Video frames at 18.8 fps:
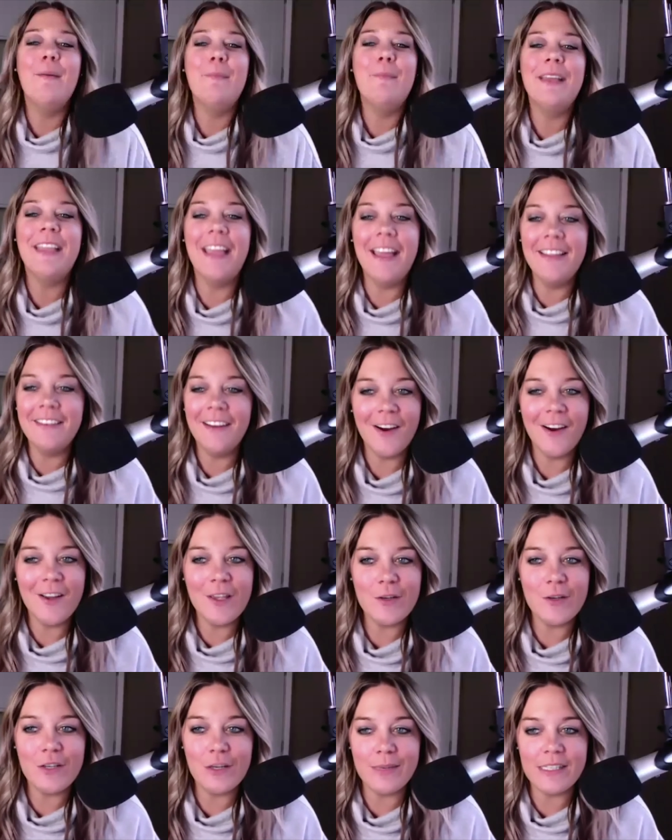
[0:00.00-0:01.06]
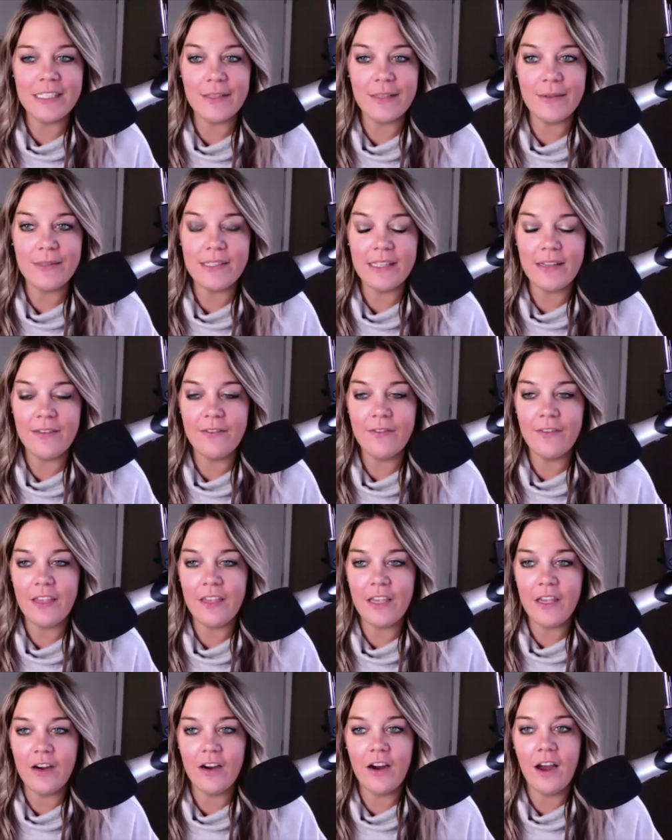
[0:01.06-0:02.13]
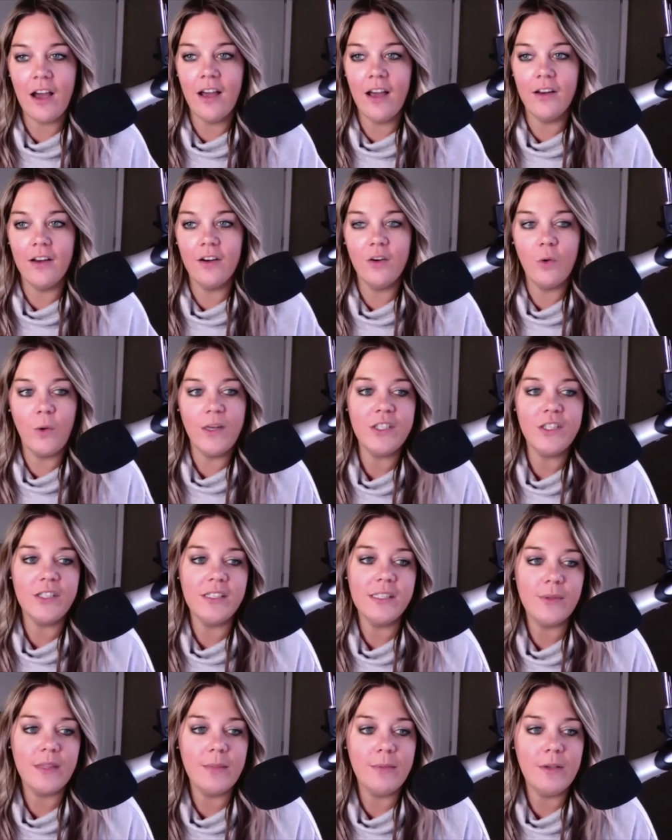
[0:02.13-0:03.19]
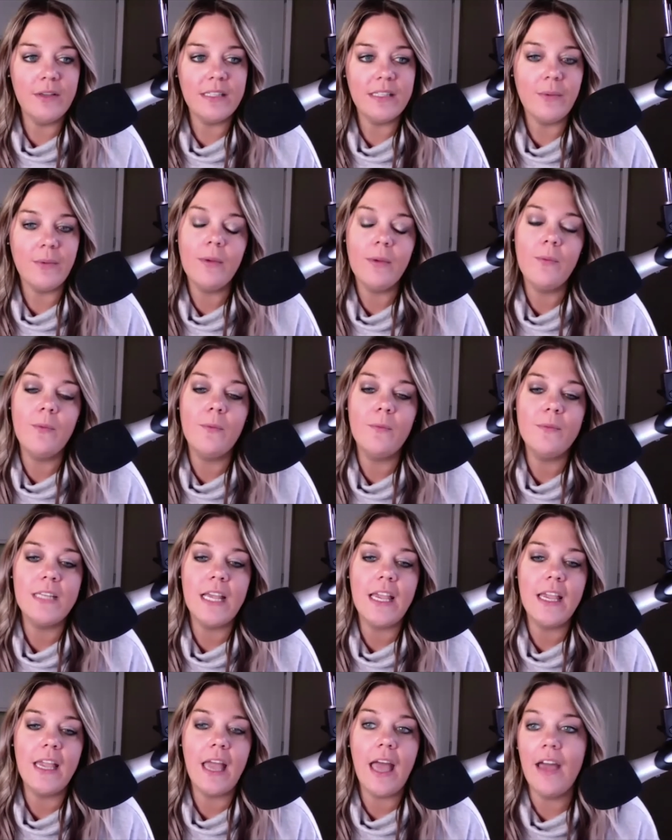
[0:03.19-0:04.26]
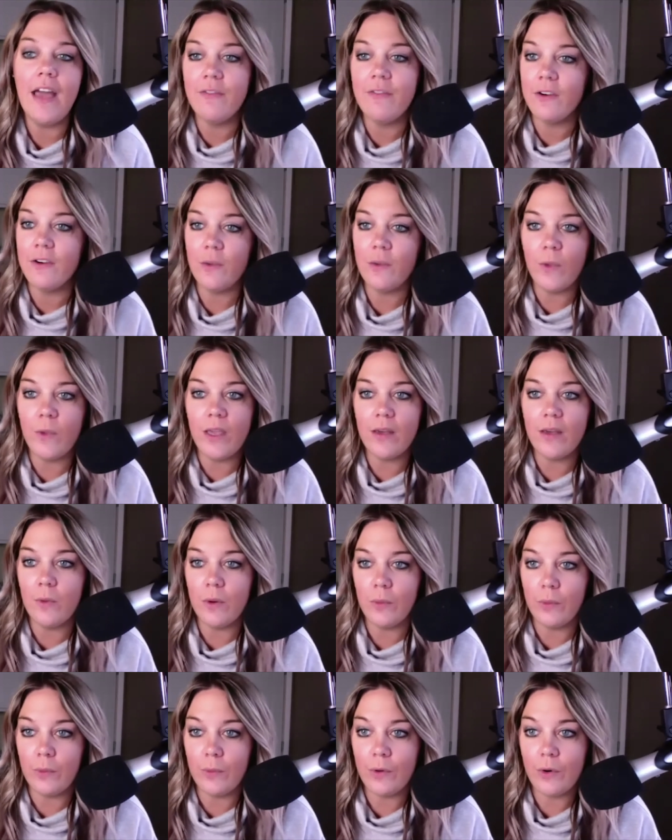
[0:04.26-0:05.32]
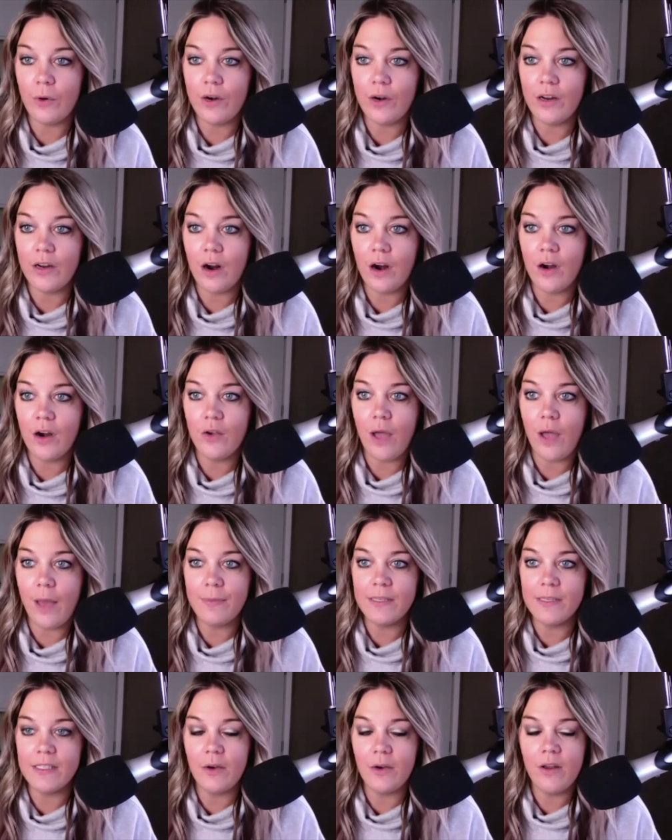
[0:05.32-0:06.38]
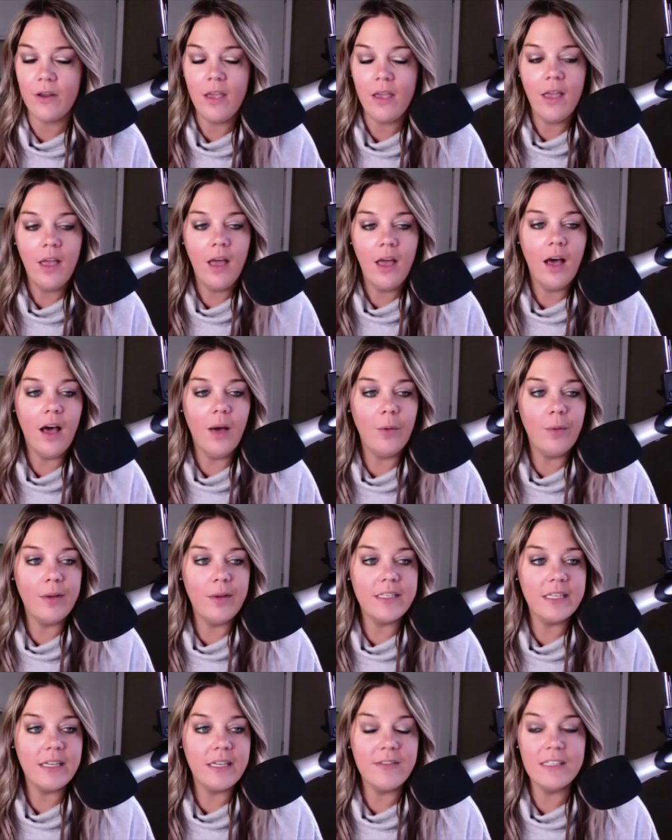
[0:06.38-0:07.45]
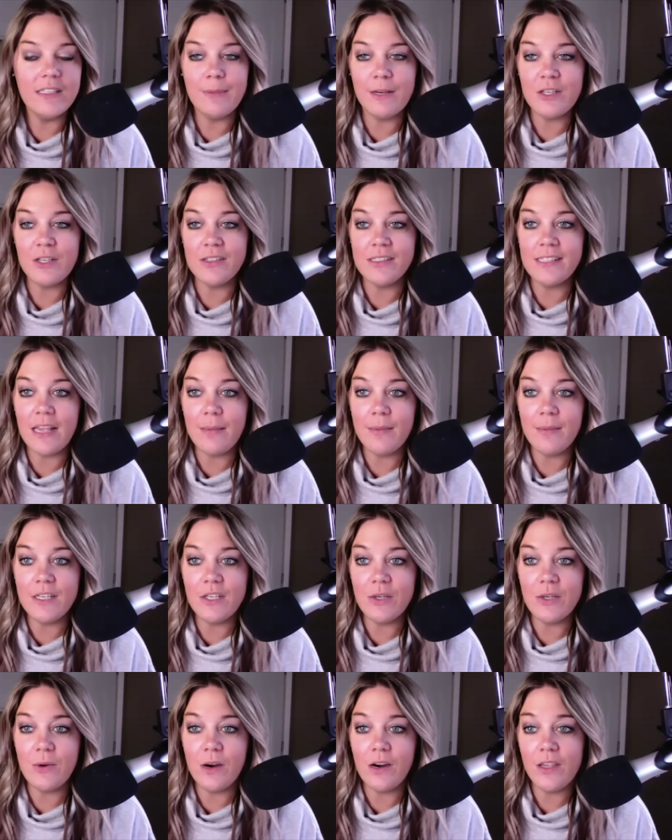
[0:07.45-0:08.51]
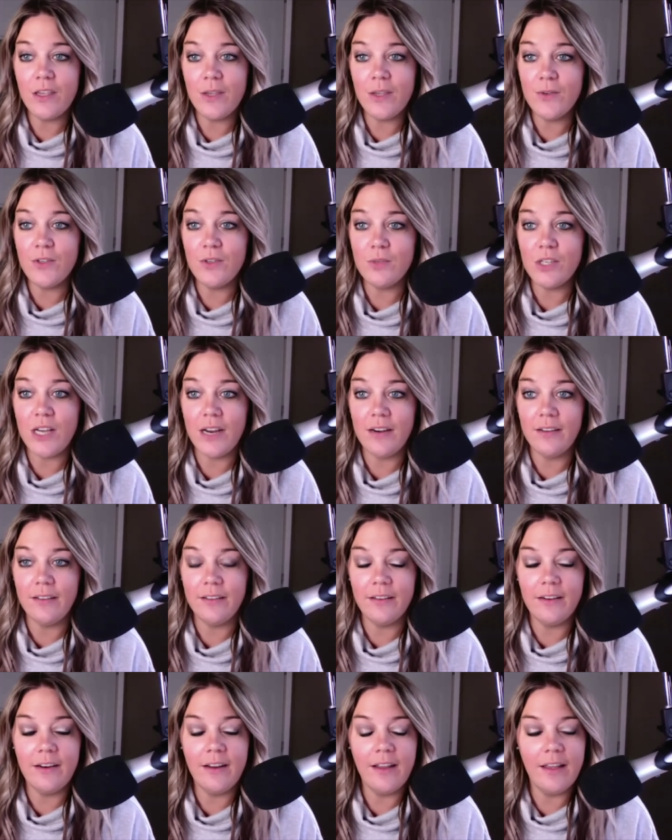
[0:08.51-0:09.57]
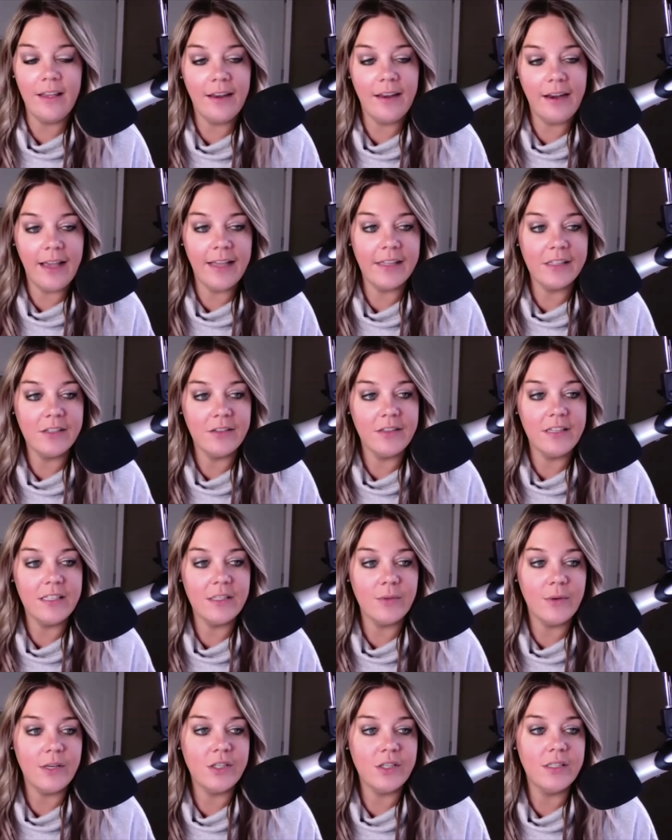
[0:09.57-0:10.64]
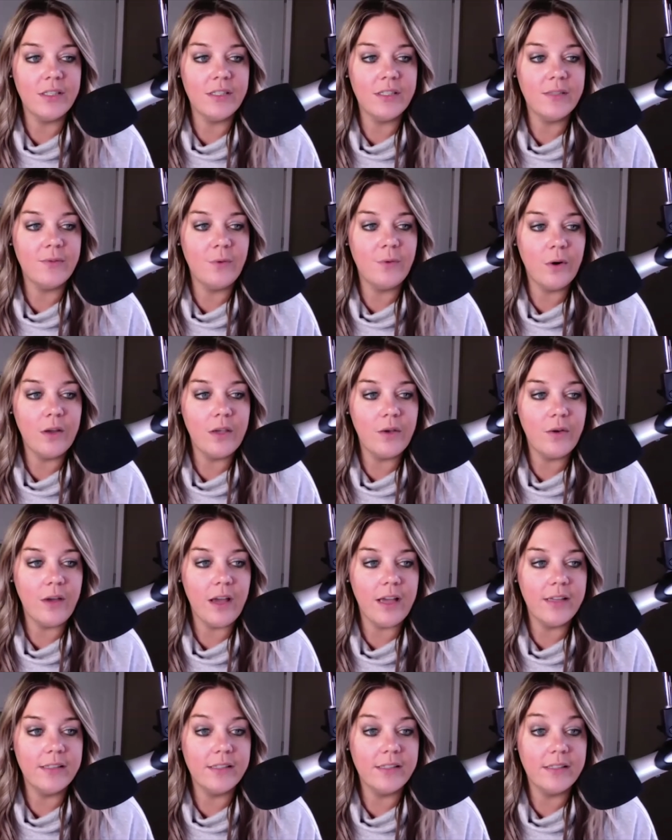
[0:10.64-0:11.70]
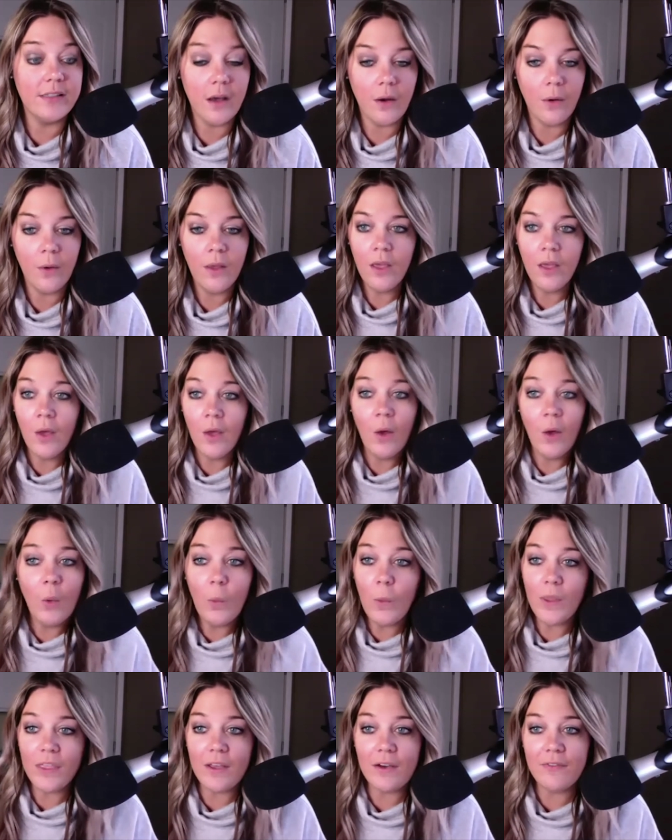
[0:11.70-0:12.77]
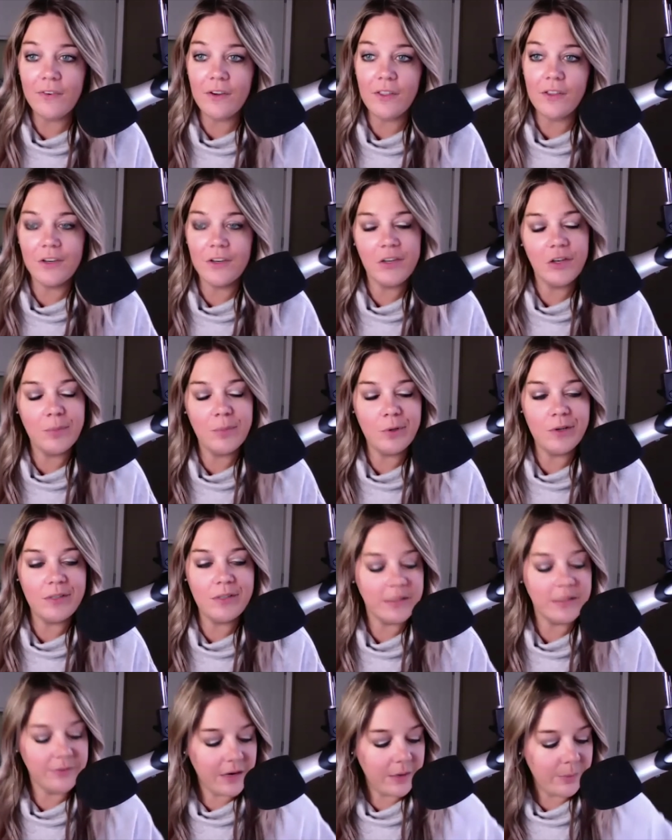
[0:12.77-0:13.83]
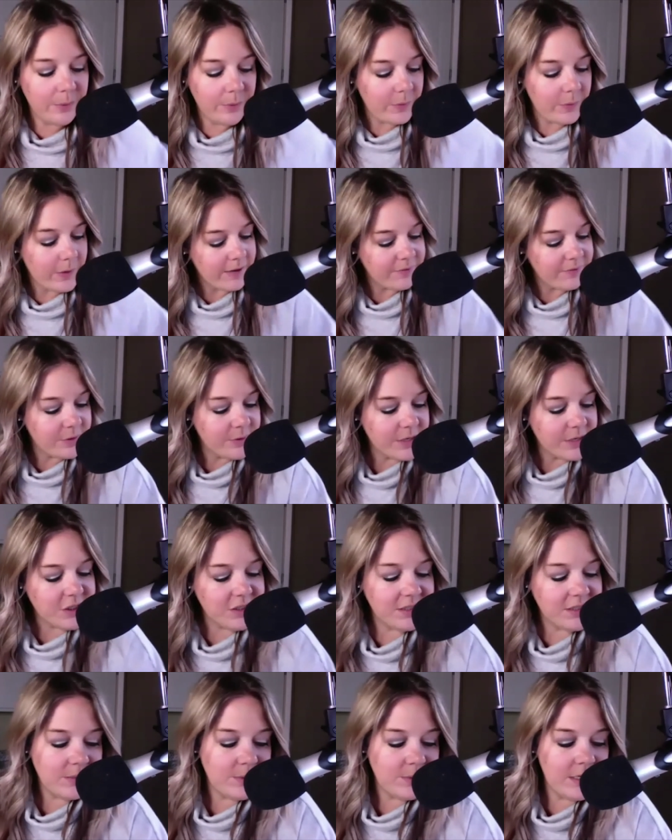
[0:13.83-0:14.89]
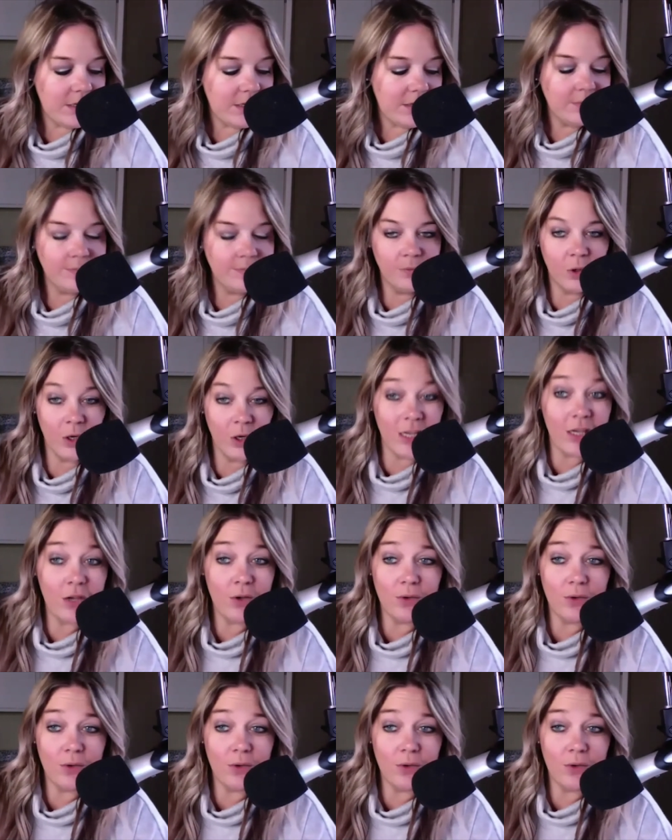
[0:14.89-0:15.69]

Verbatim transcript: again, our YouTube exclusive here on Questions with the Beauts that we take every week when we're recording our new episode. Uh, we want to give a special segment to our YouTube channel and, and answer these questions for you guys. So, without further ado, producer Fred, what do we got for questions this week? or cues.